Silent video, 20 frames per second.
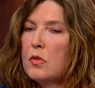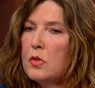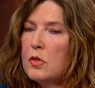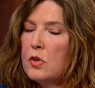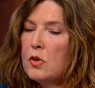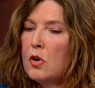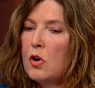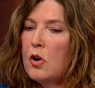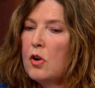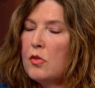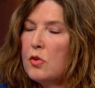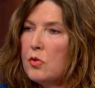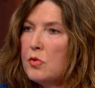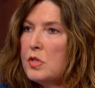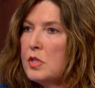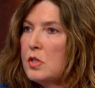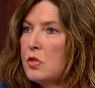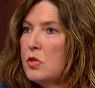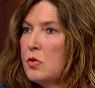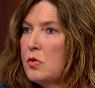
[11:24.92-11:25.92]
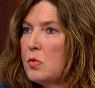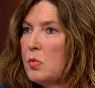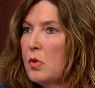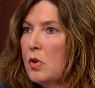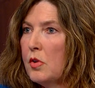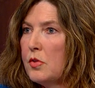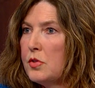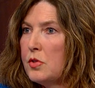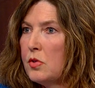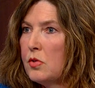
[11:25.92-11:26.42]
there are those issues we're
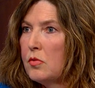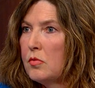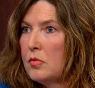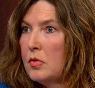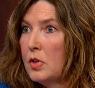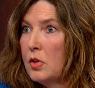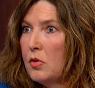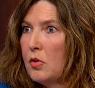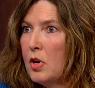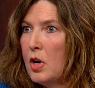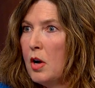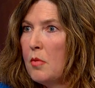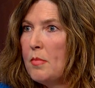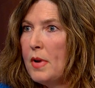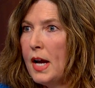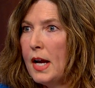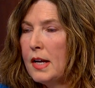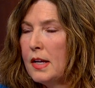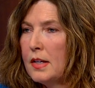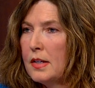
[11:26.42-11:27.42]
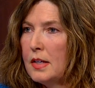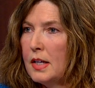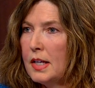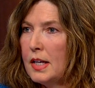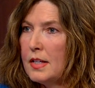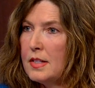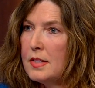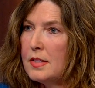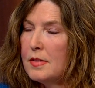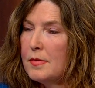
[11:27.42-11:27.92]
also, you know, combating, I
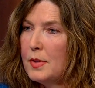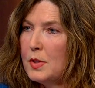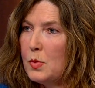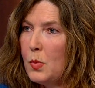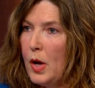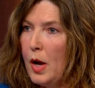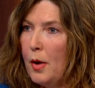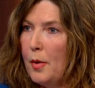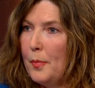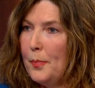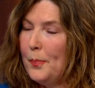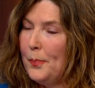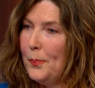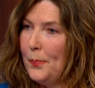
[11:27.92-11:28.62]
guess, as well.